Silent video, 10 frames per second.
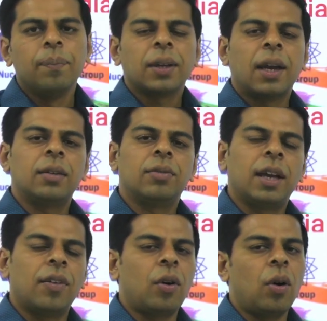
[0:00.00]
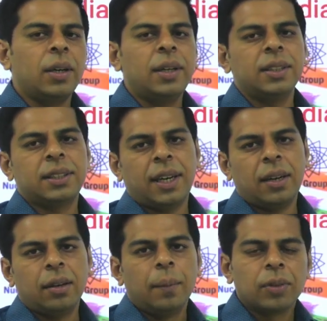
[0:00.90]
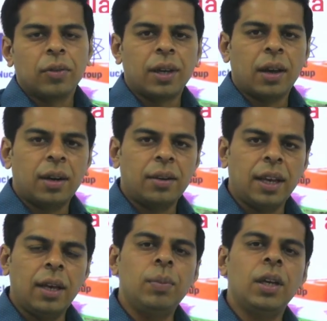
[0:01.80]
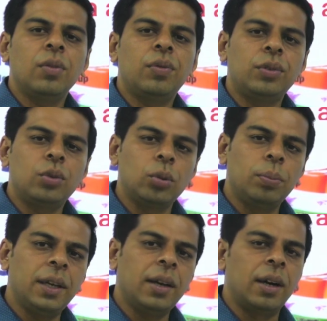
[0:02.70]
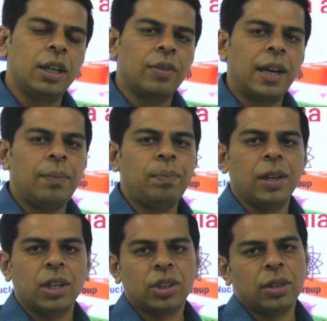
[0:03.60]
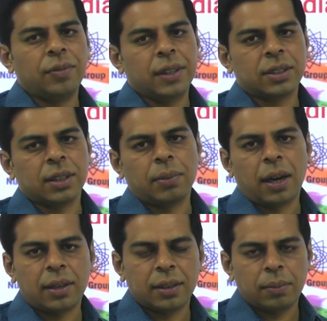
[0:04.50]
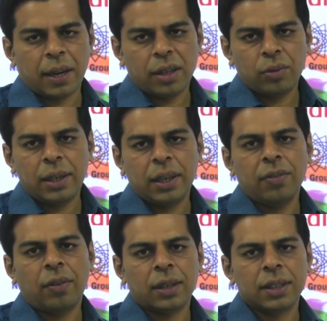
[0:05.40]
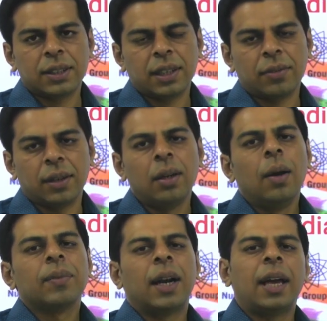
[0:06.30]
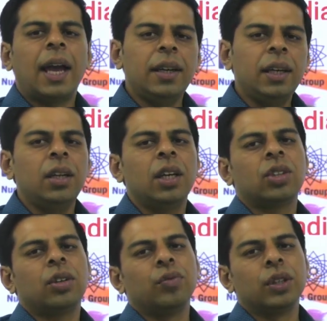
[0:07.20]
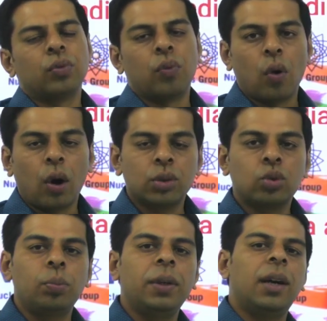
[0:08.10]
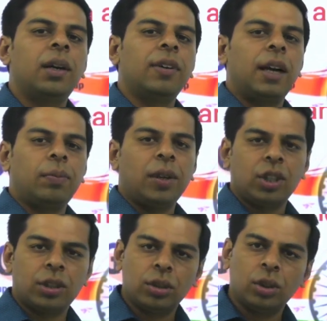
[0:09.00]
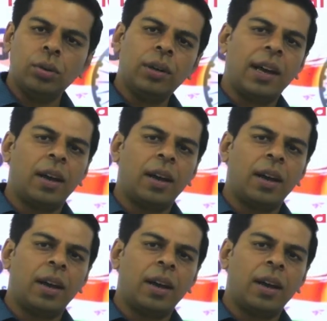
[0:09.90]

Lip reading: we have already said we are aiming to be a developed nation, Viksit Bharat, by 2047. And any nation which wants to be a developed nation should have